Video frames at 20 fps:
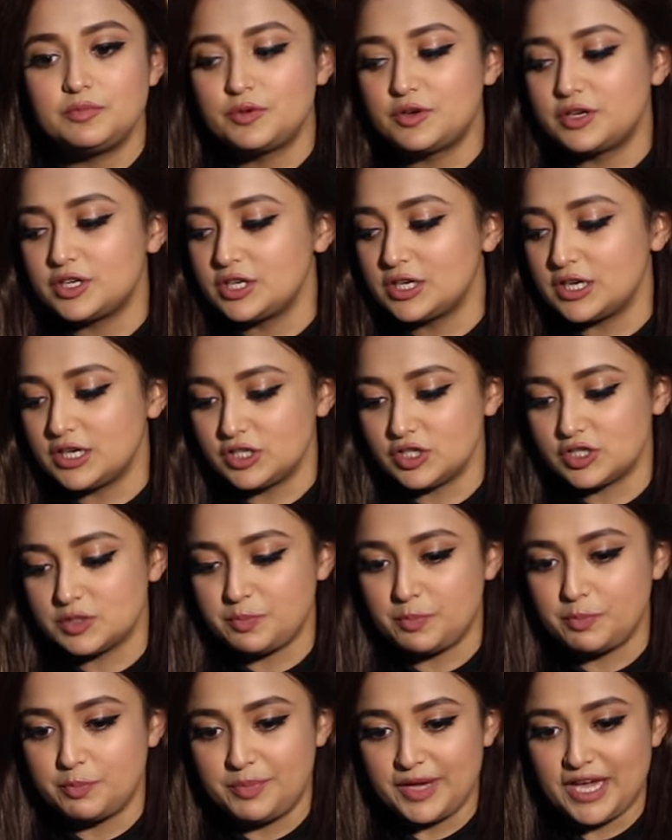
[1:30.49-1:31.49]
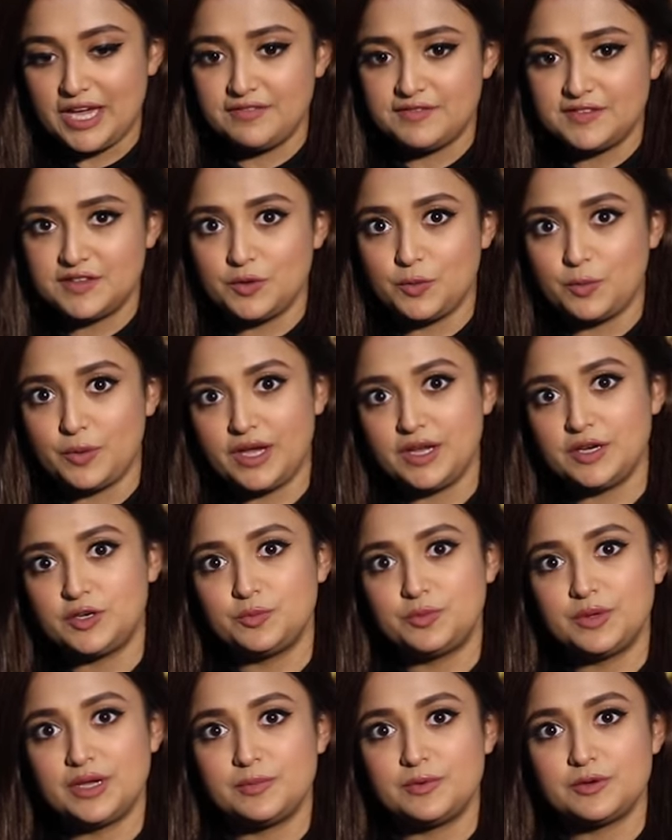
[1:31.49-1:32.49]
Krishika just paved the way
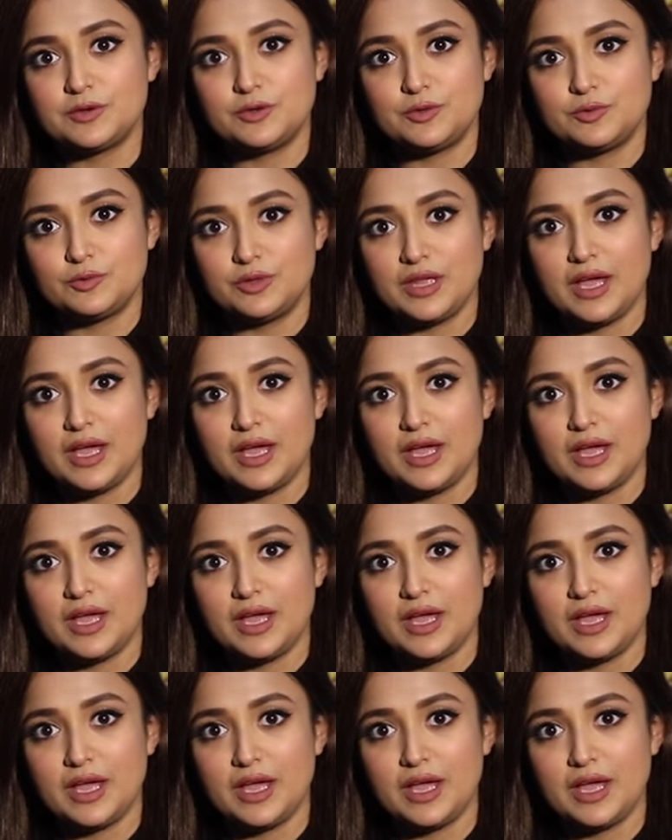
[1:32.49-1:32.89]
to be able to do